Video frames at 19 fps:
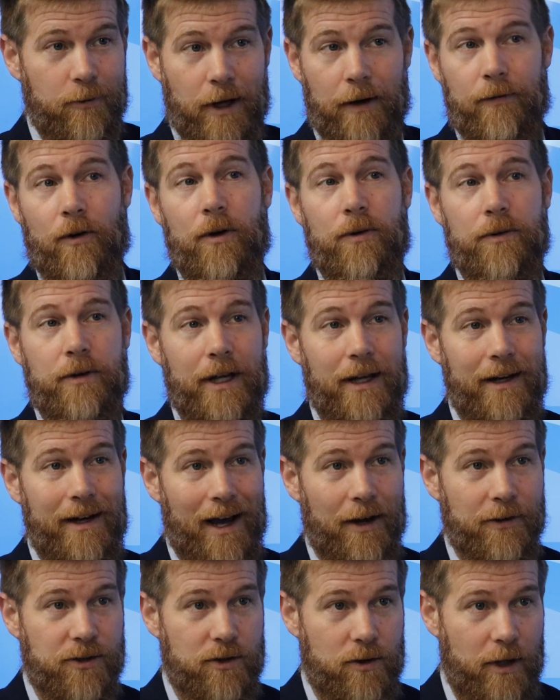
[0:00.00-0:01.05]
We have our own
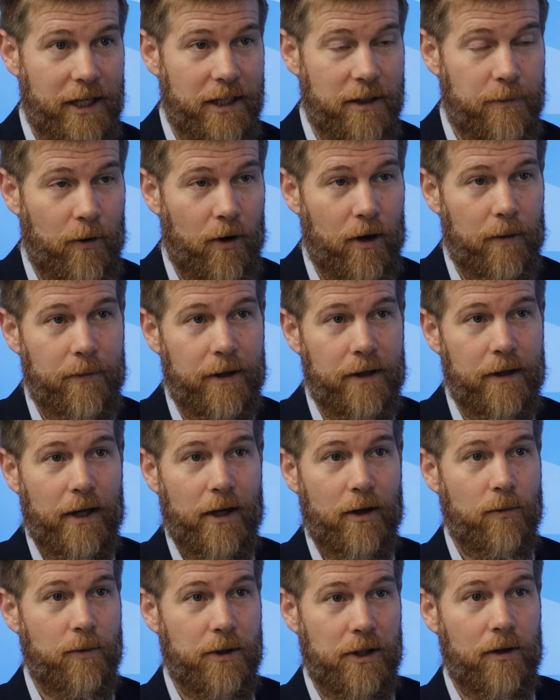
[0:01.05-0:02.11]
in-house trading department.
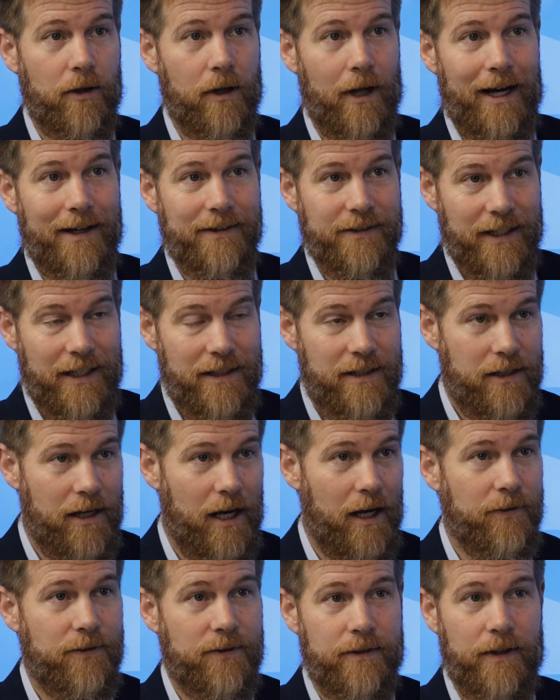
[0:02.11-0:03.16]
We utilize
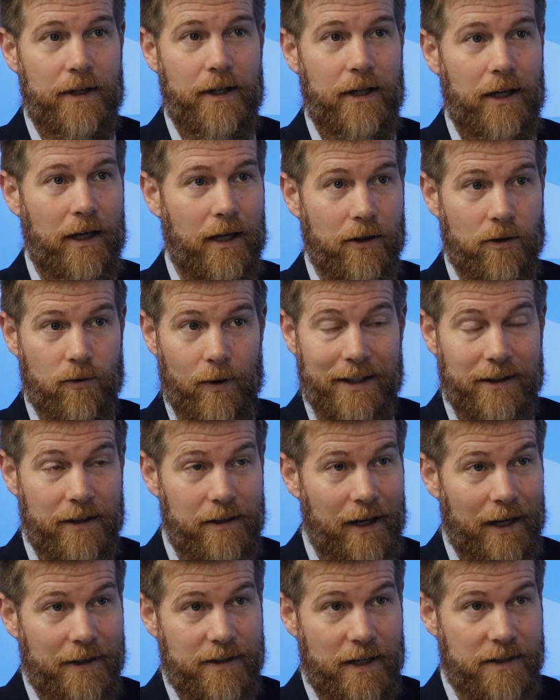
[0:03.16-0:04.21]
ETFs and direct
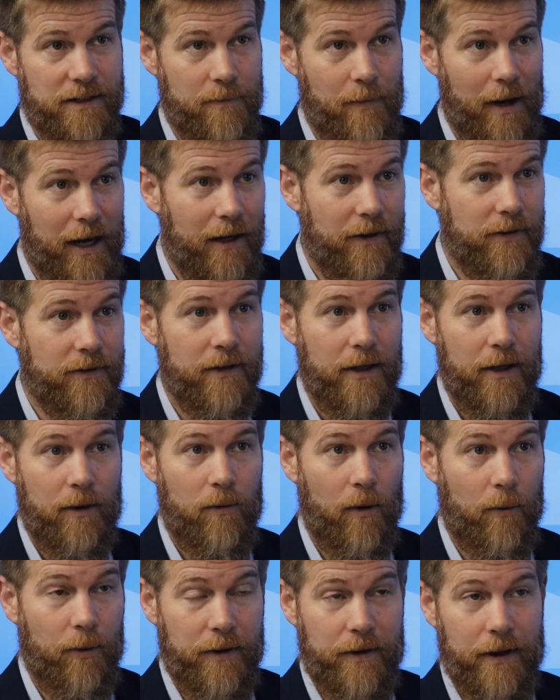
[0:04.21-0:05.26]
index SMAs
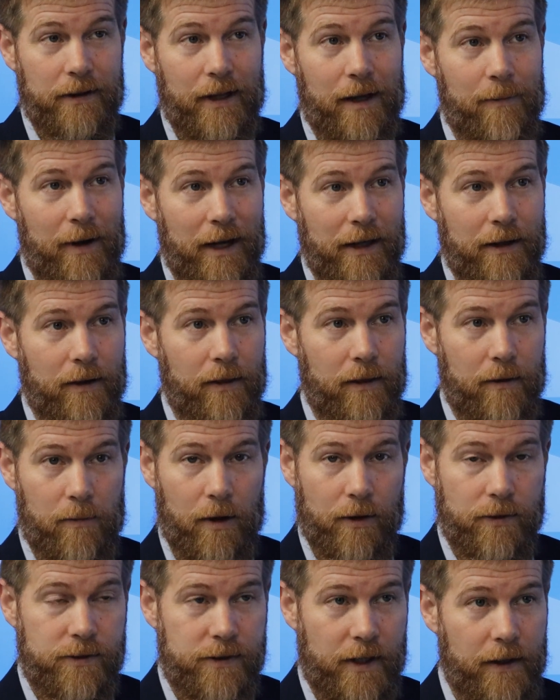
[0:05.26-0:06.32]
where we think they make the
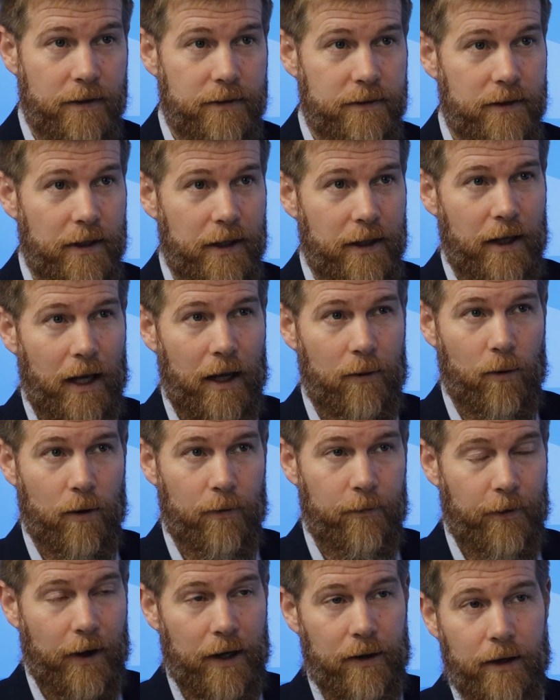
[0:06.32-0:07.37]
most sense. And we're
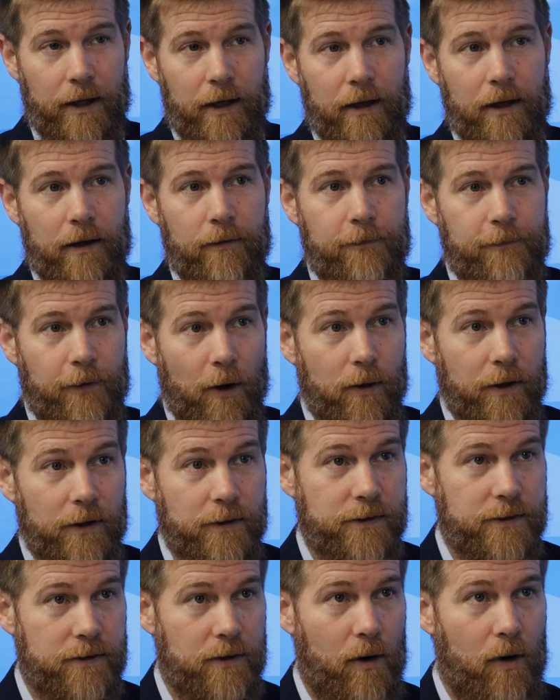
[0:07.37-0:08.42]
very
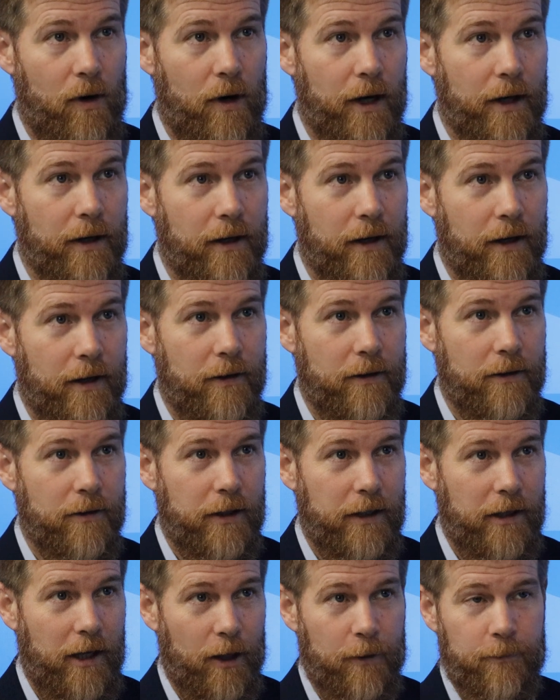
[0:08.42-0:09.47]
focused on
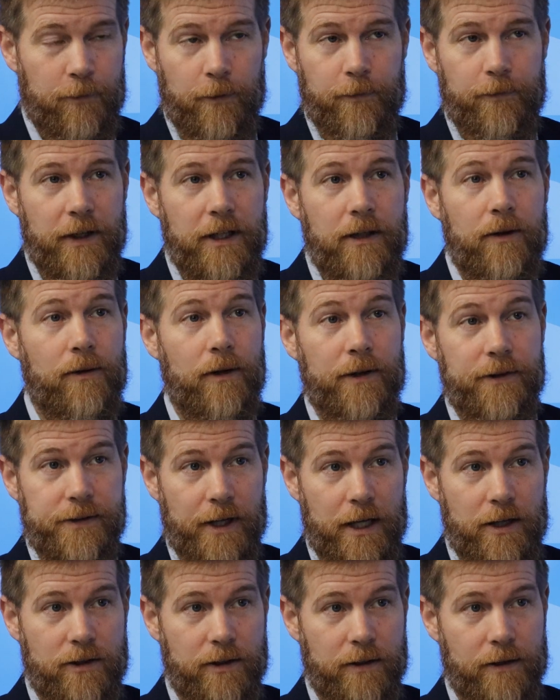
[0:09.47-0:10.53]
careful fee
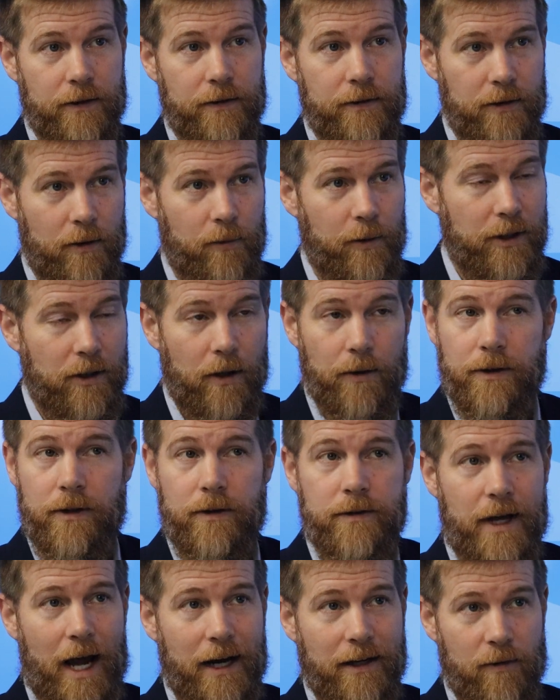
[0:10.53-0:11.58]
utilization. So we don't
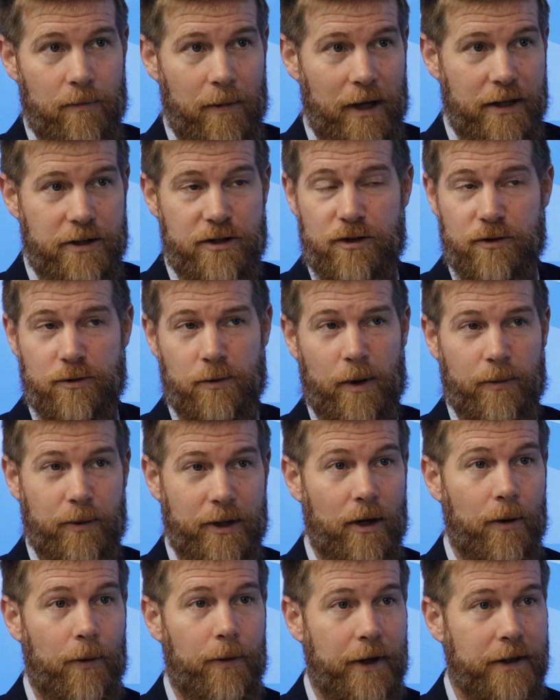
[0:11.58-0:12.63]
use active managers where we
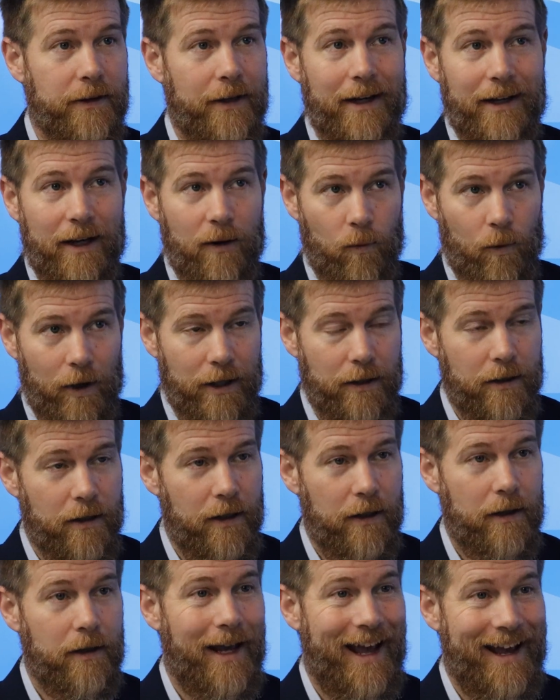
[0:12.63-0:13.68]
don't think they can win
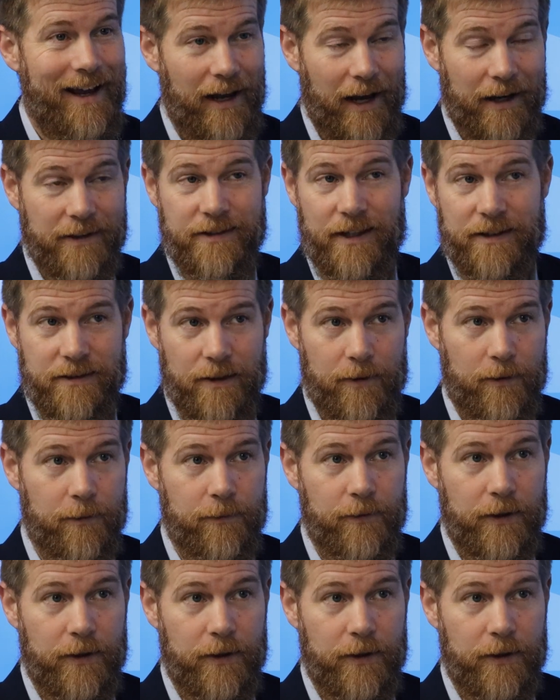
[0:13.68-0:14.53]
excess of their